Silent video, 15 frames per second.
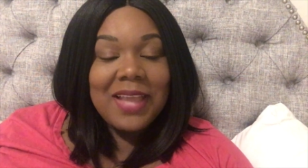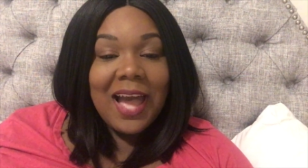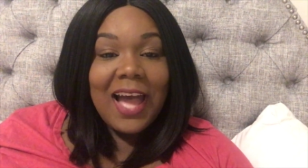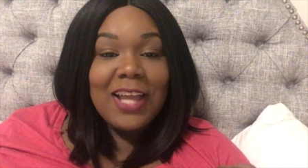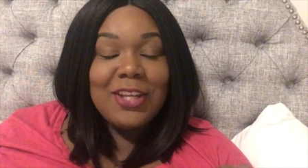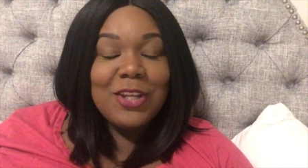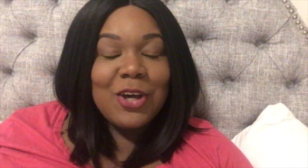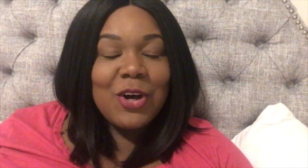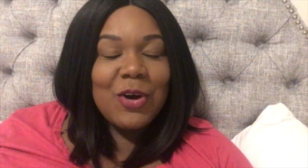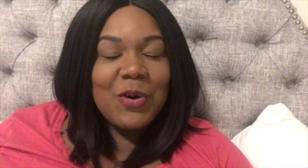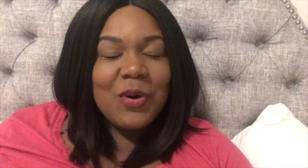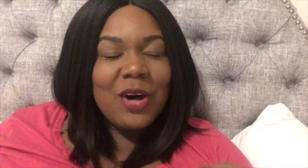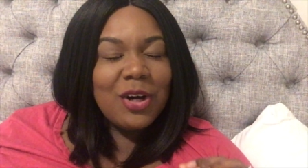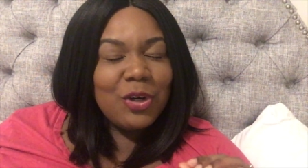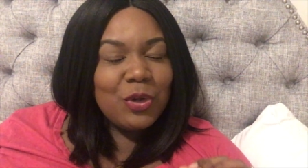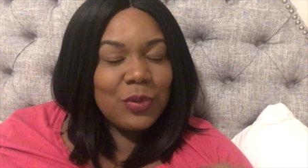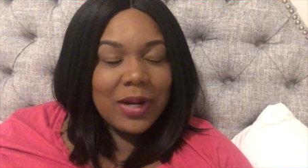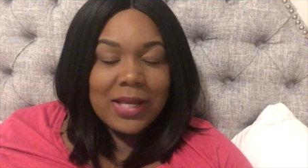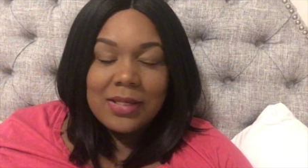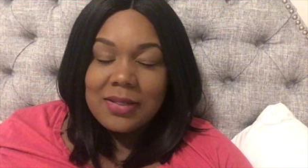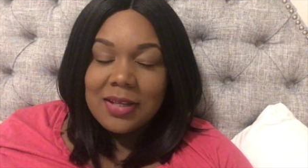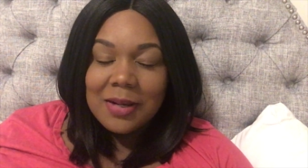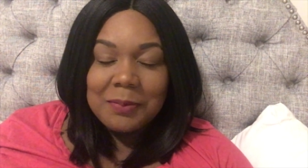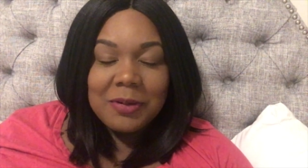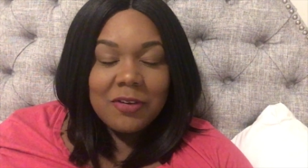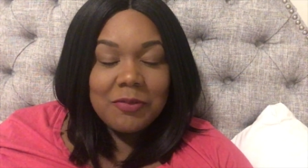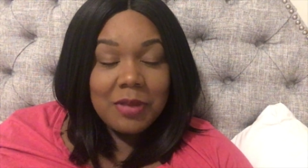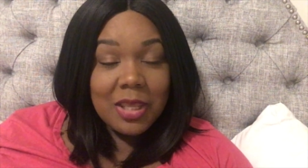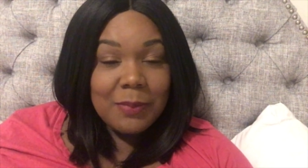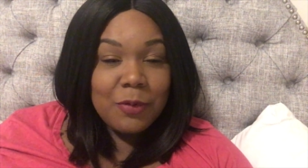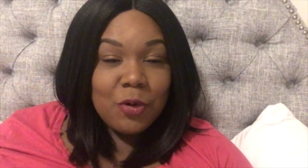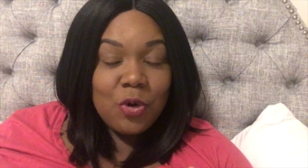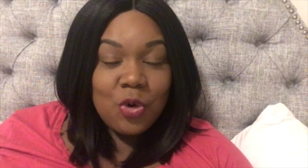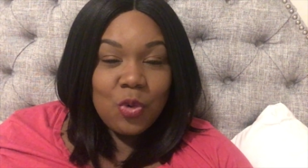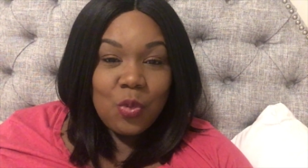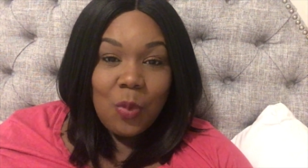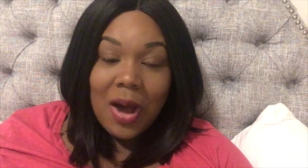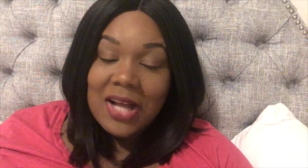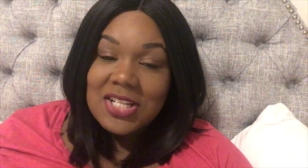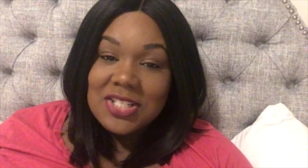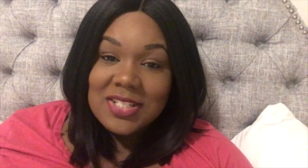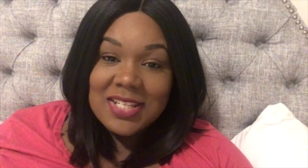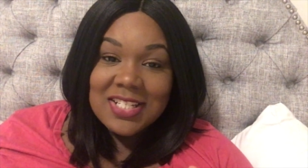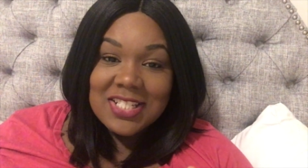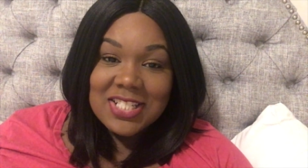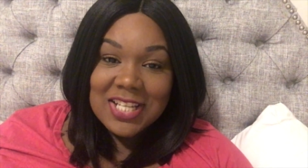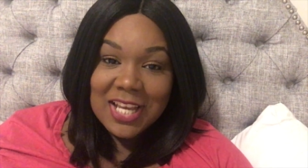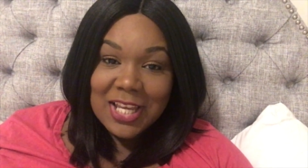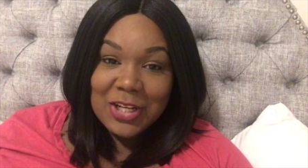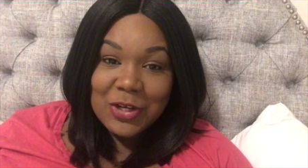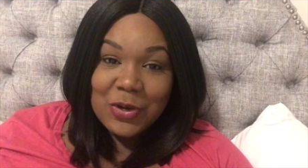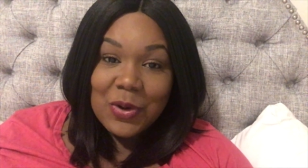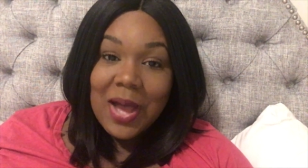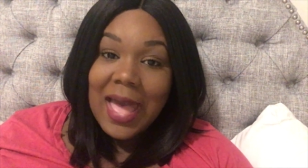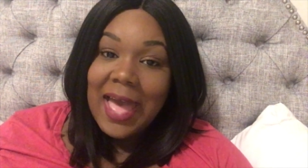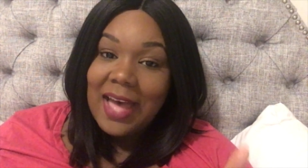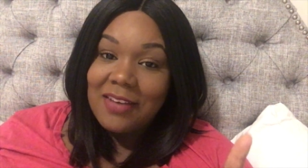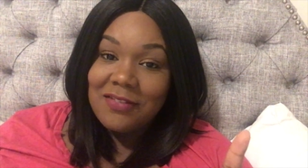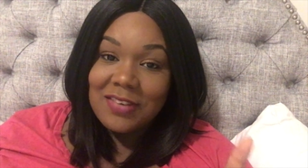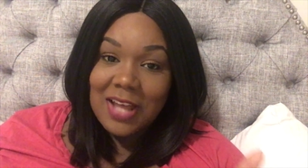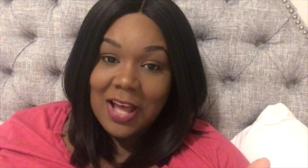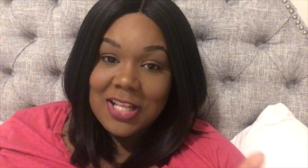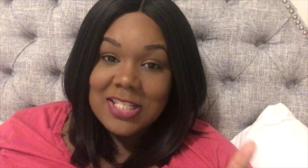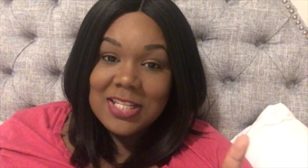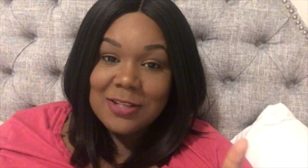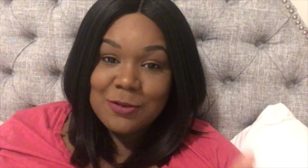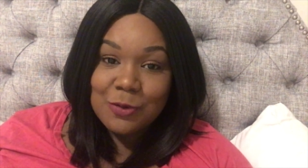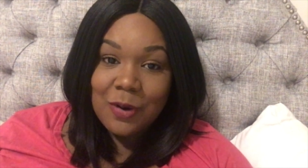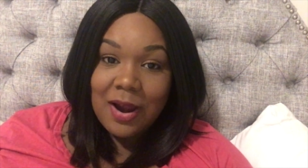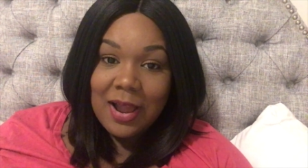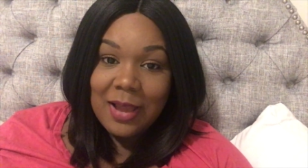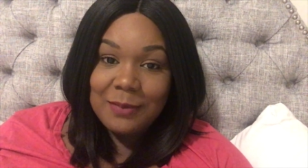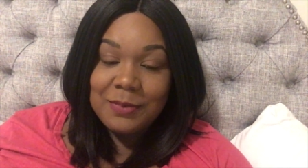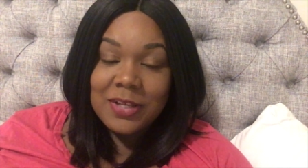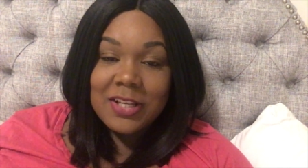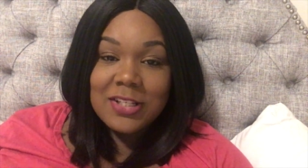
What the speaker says: I know a great number of people who watch this channel have not subscribed.